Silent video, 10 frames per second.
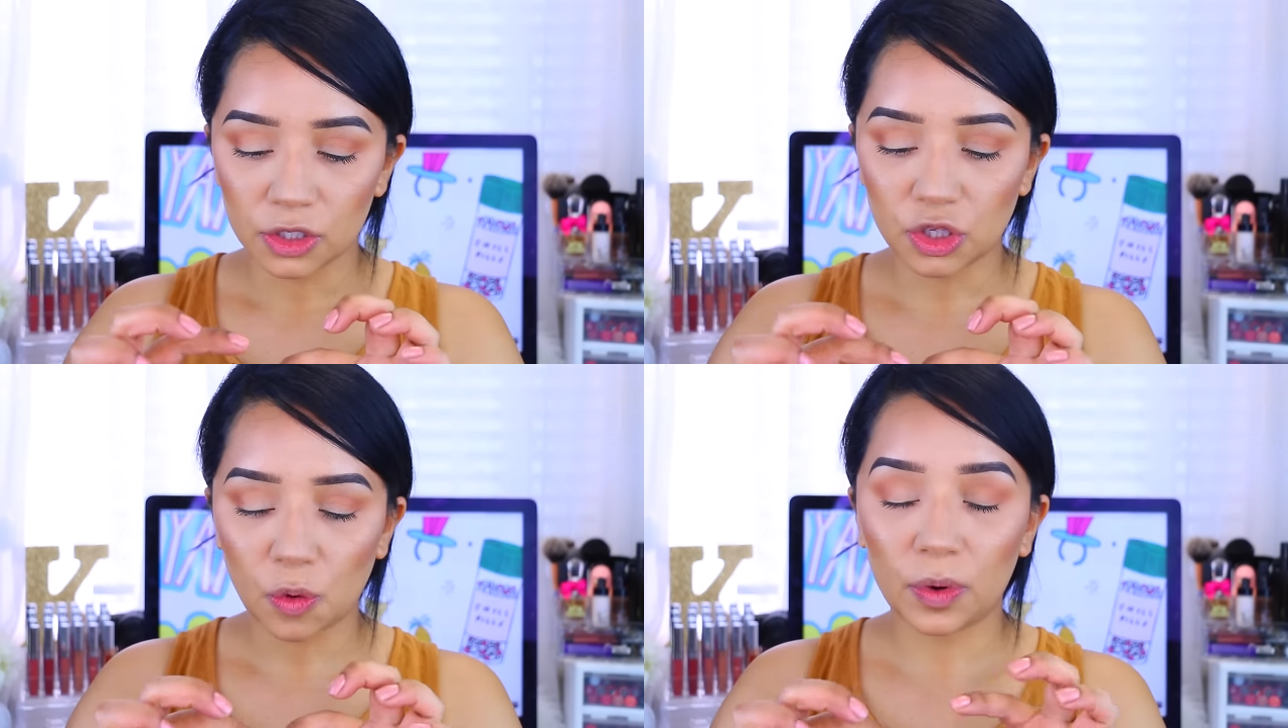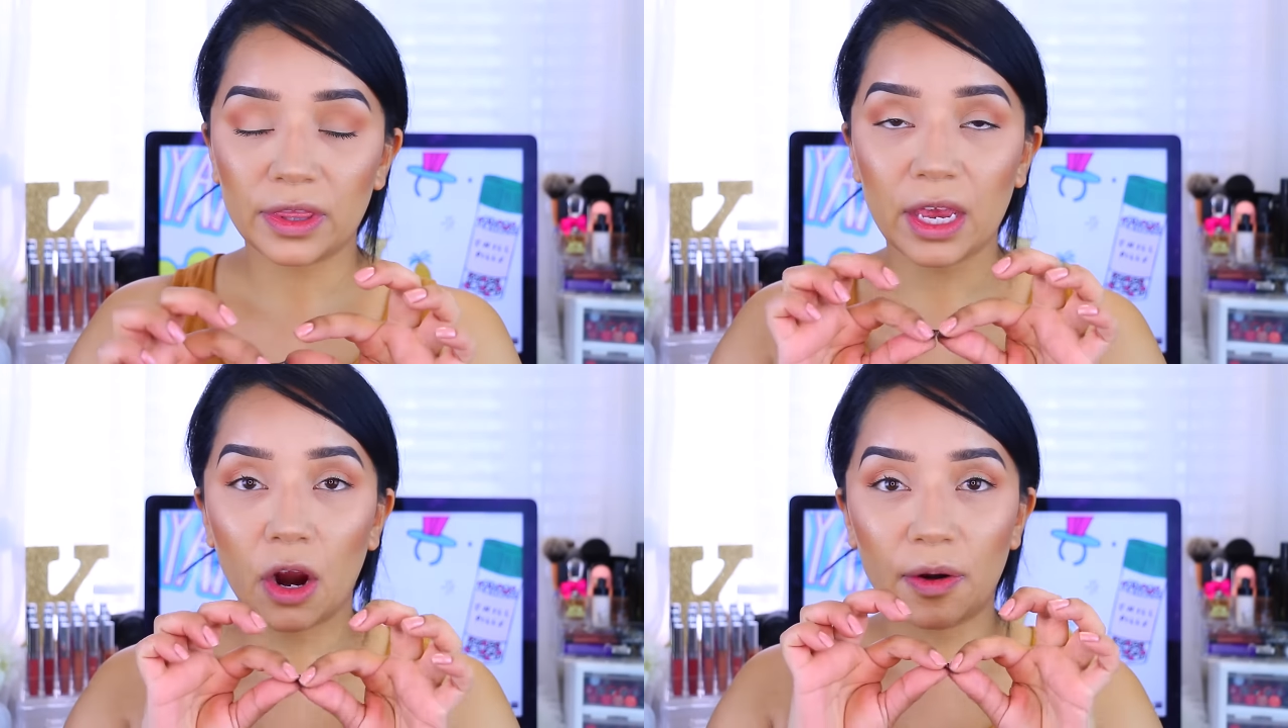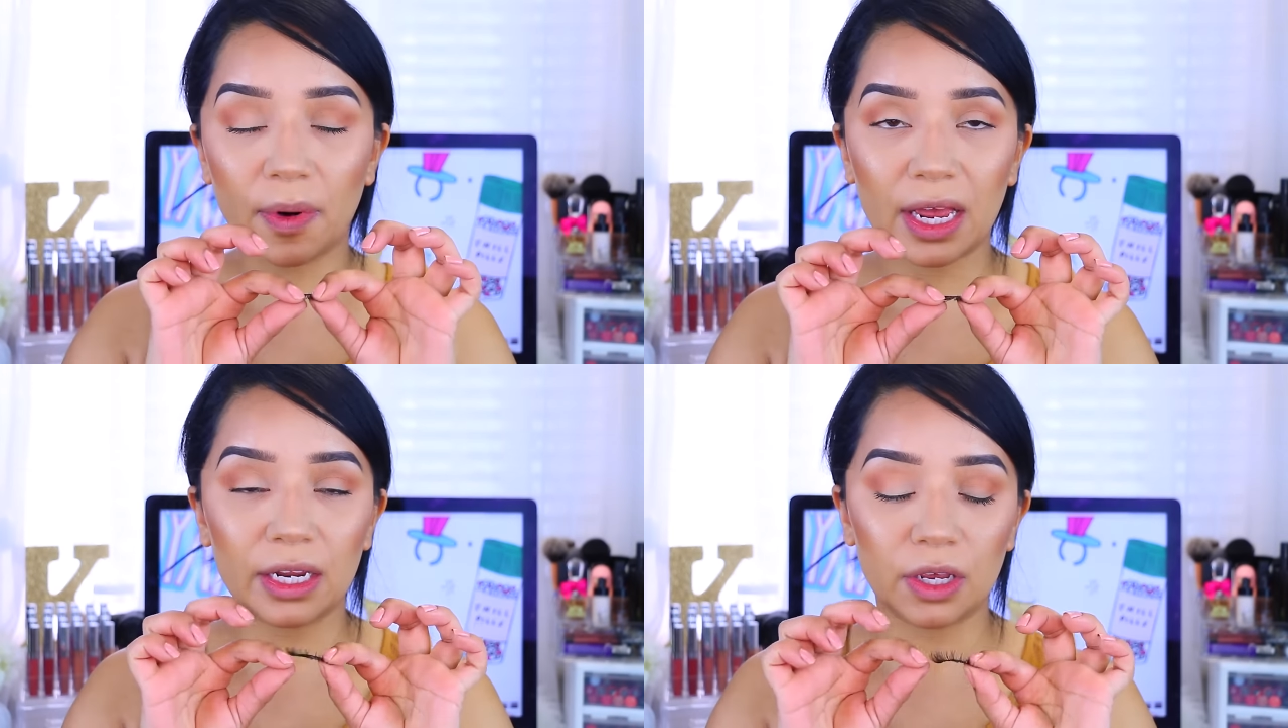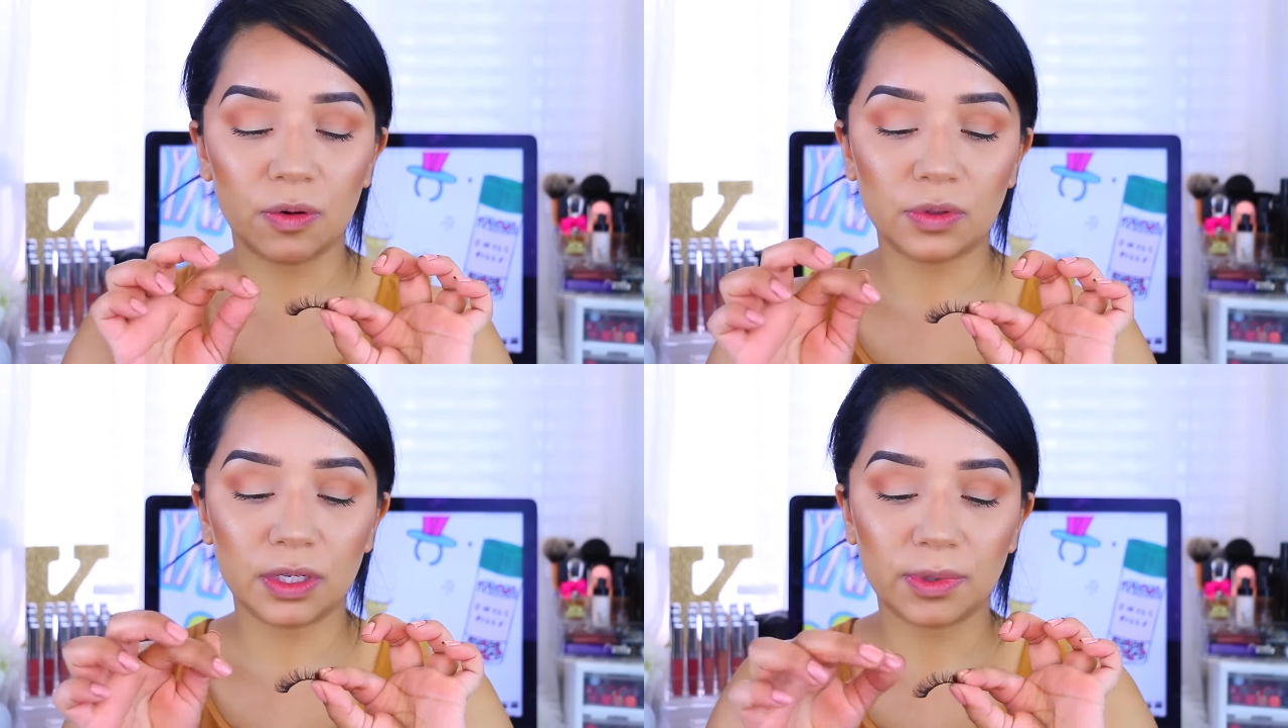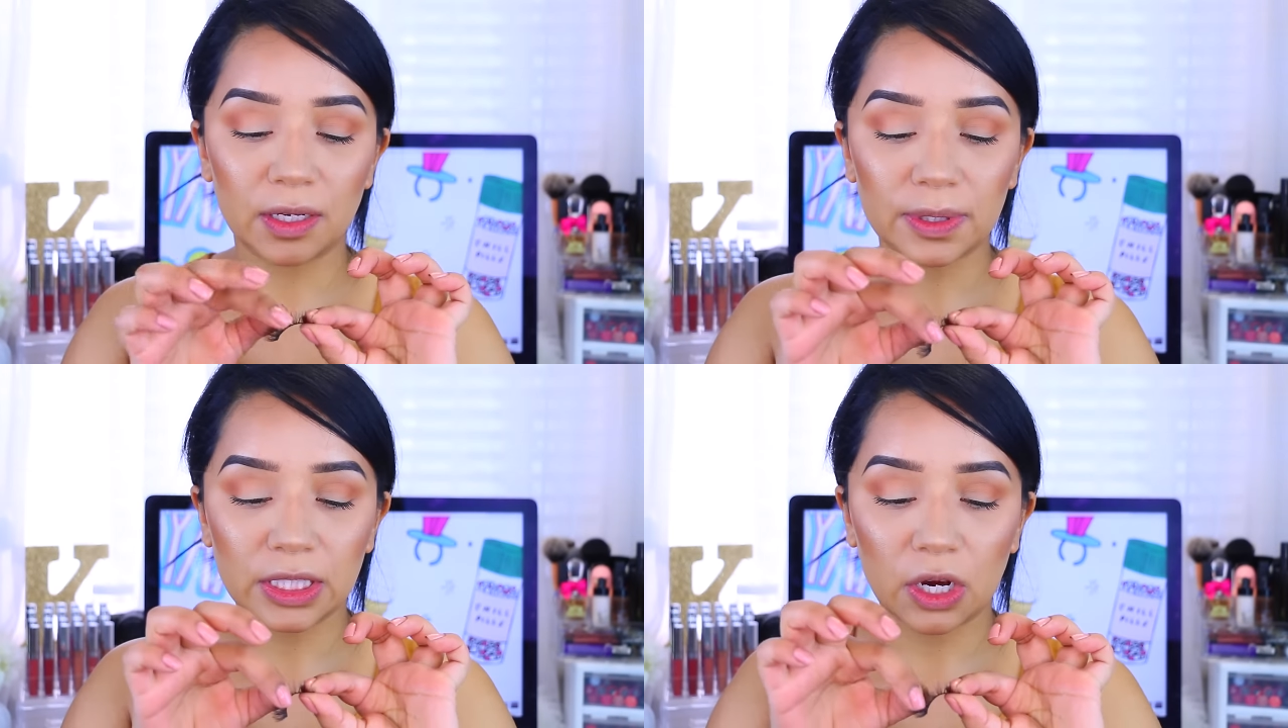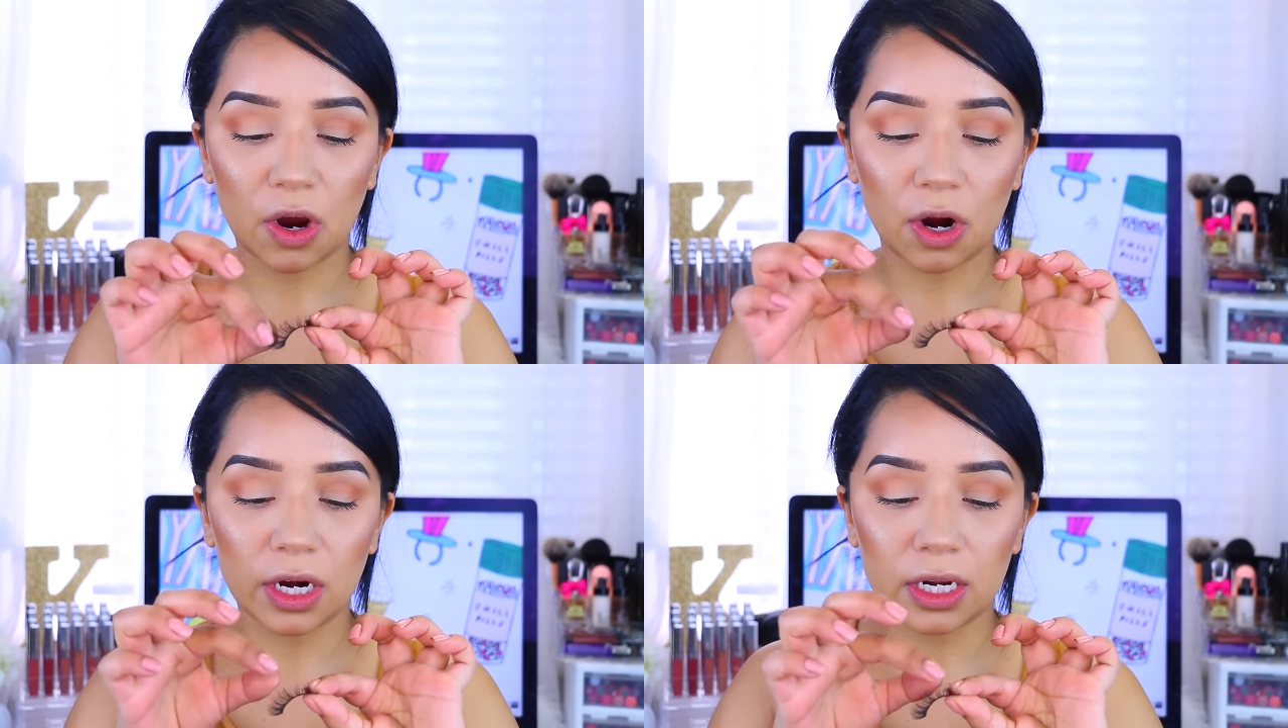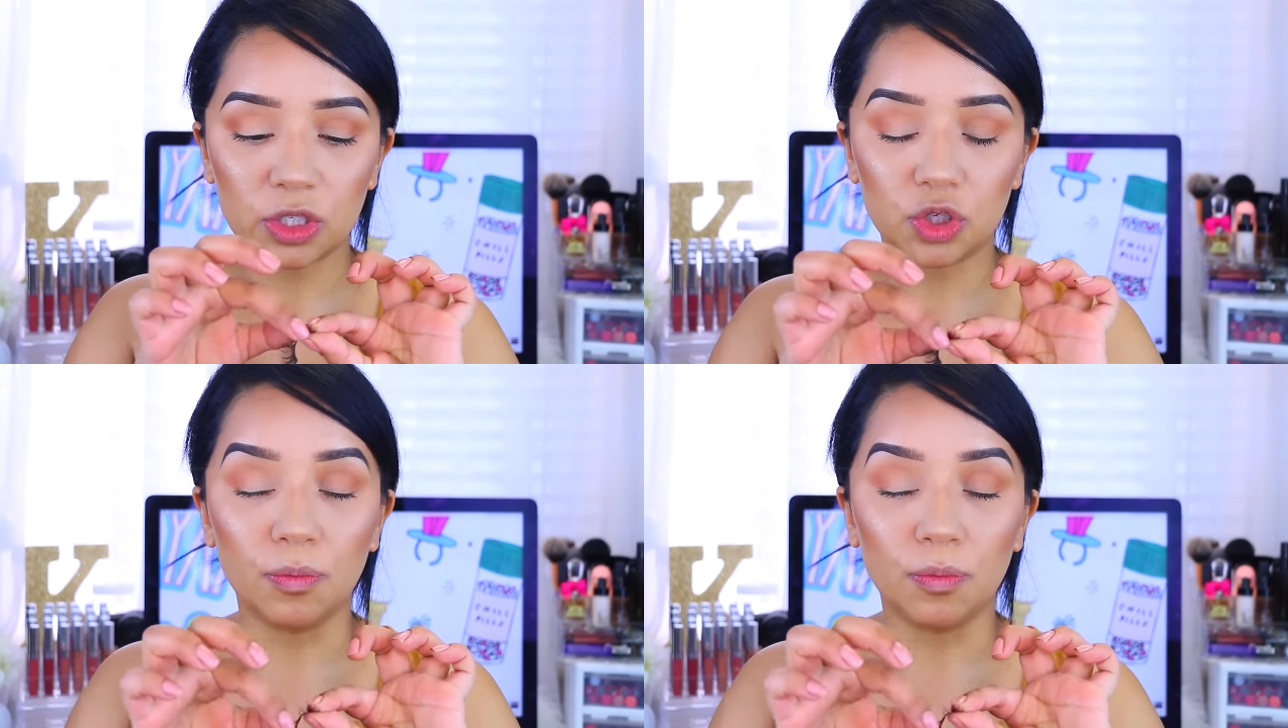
So when they are brand new, sometimes it's hard